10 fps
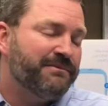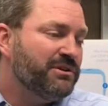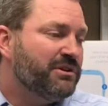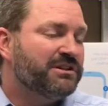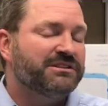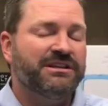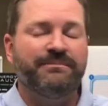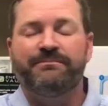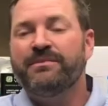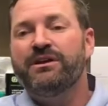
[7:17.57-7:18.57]
You can
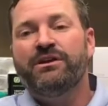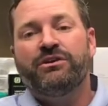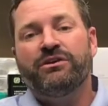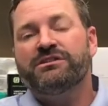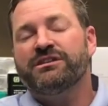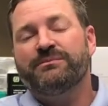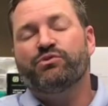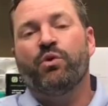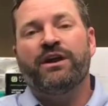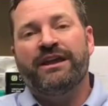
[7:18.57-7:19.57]
sleep
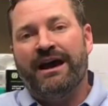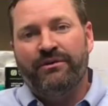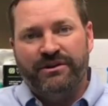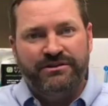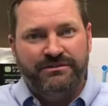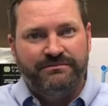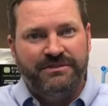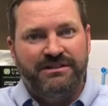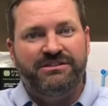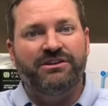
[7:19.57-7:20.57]
20 hours
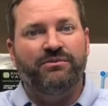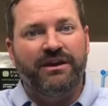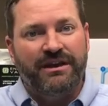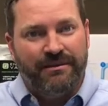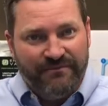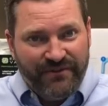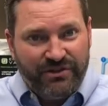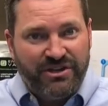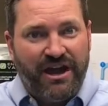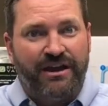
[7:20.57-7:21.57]
and still wake up and feel
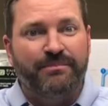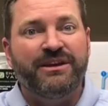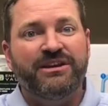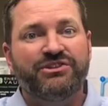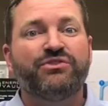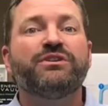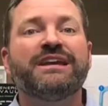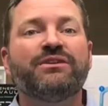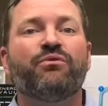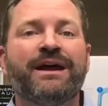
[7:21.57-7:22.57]
tired because you
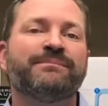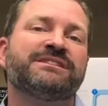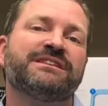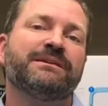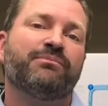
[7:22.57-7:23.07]
need REM sleep.